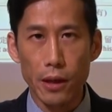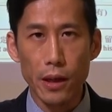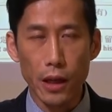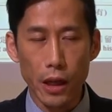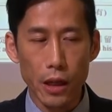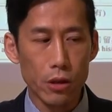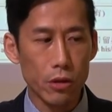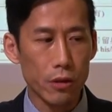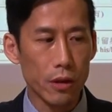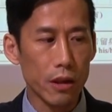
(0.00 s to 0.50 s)

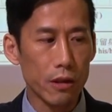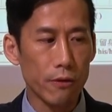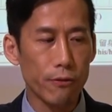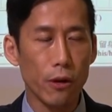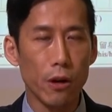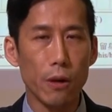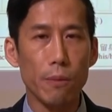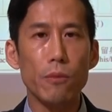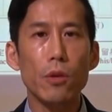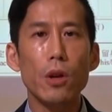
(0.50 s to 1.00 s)
into this
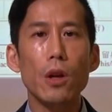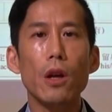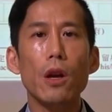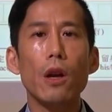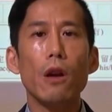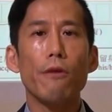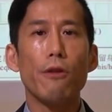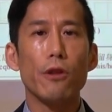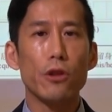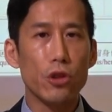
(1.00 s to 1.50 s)
form.
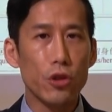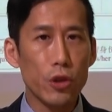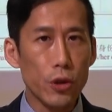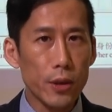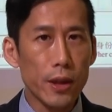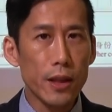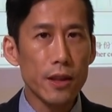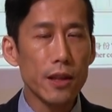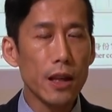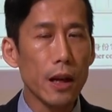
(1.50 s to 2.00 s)
For
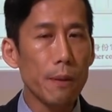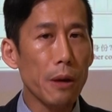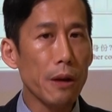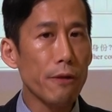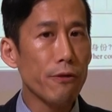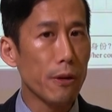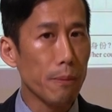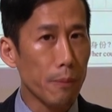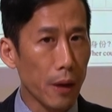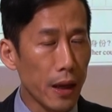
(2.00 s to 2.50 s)
students coming
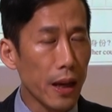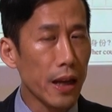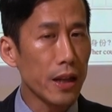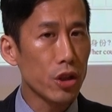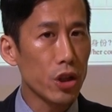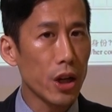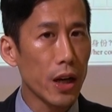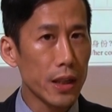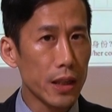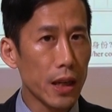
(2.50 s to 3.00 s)
from mainland
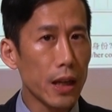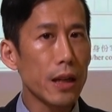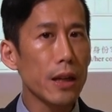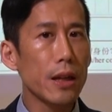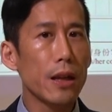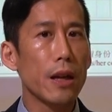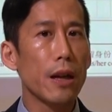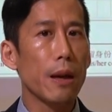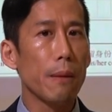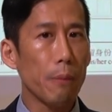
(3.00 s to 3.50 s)
China,
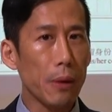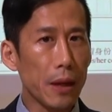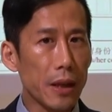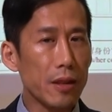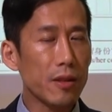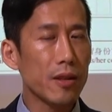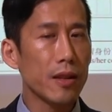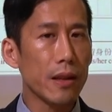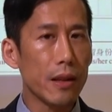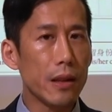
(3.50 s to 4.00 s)

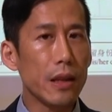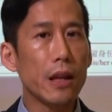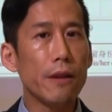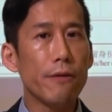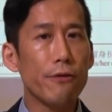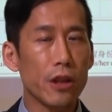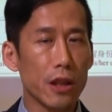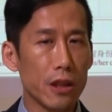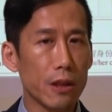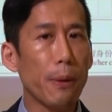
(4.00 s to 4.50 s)
please
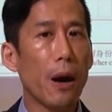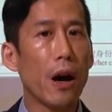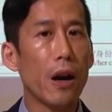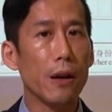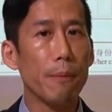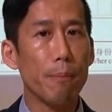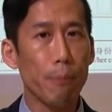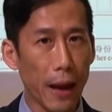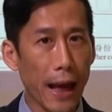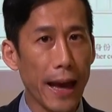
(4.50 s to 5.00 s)
leave this
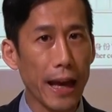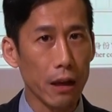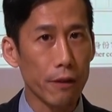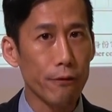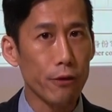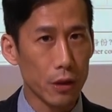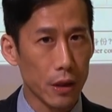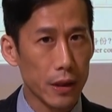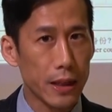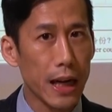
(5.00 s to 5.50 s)
part blank
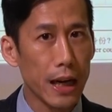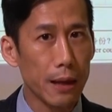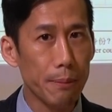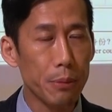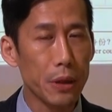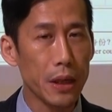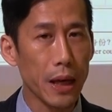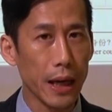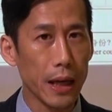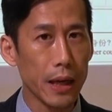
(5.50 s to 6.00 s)
for the time
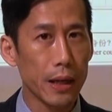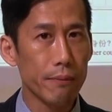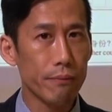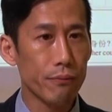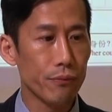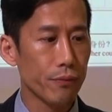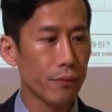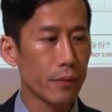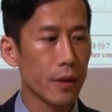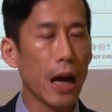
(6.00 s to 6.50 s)
being.
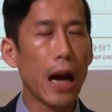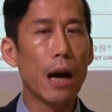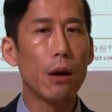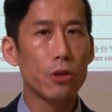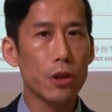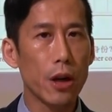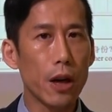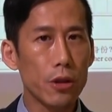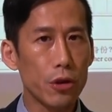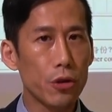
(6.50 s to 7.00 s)
I'll
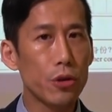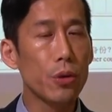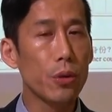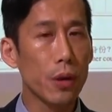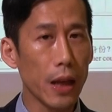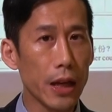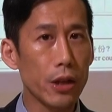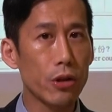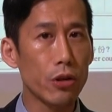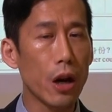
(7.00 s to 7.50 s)
talk to you
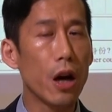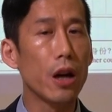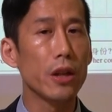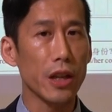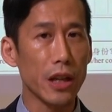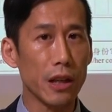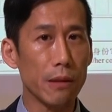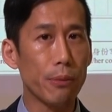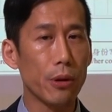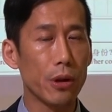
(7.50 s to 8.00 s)
later
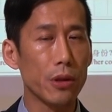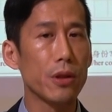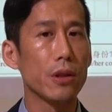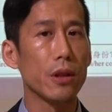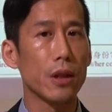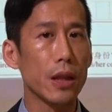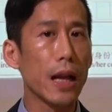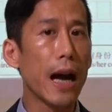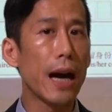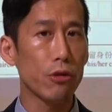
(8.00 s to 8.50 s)
on in person
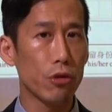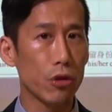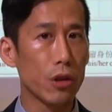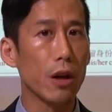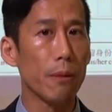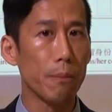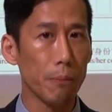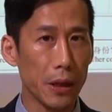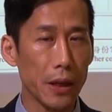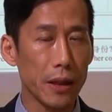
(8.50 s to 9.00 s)
on how to
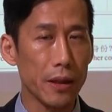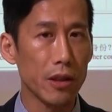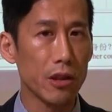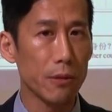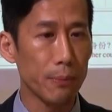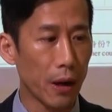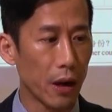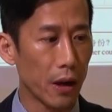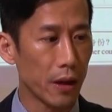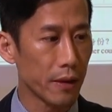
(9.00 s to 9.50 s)
complete this
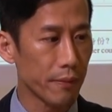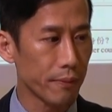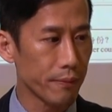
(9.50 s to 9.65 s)
part.